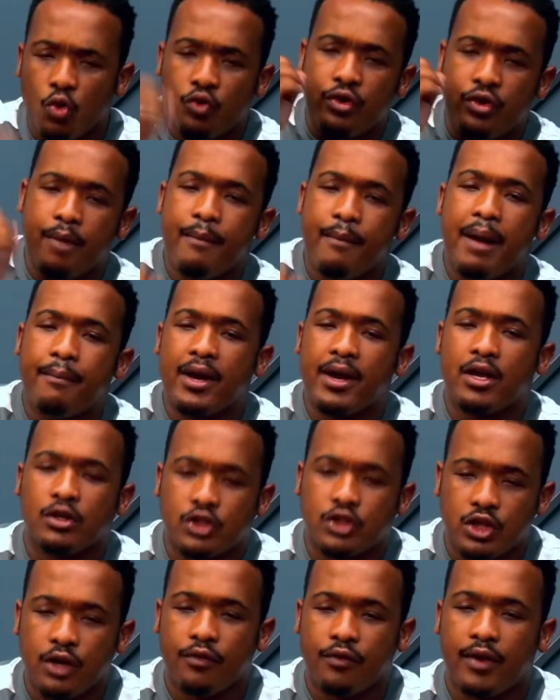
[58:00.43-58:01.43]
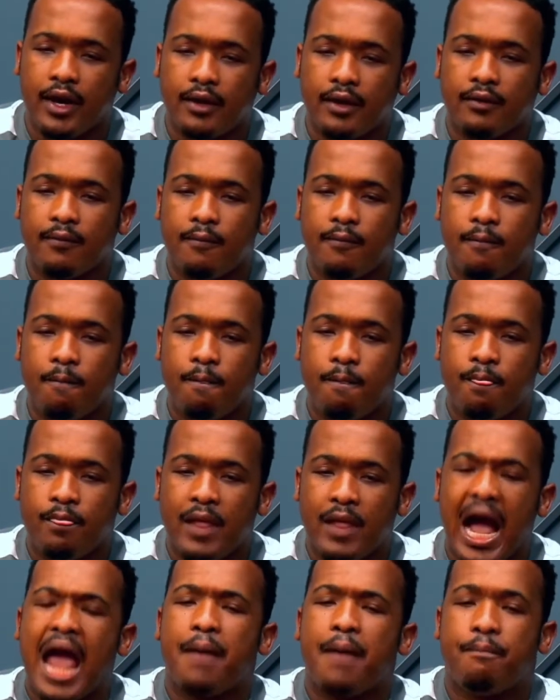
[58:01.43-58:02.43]
remember your children.
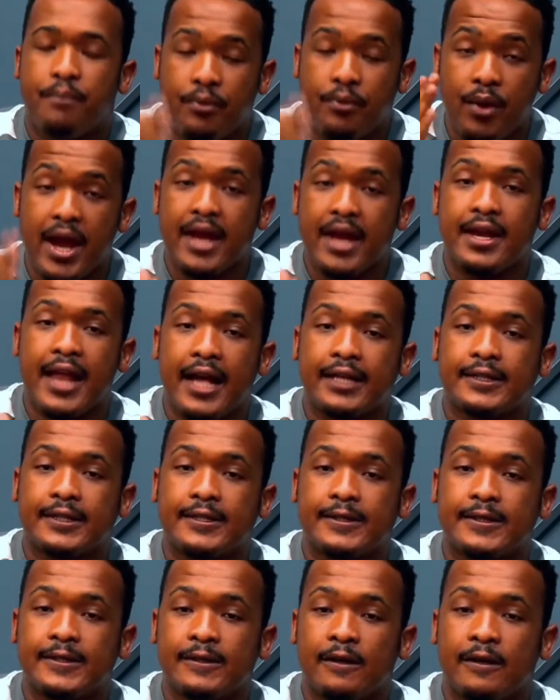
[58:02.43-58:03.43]
I pray that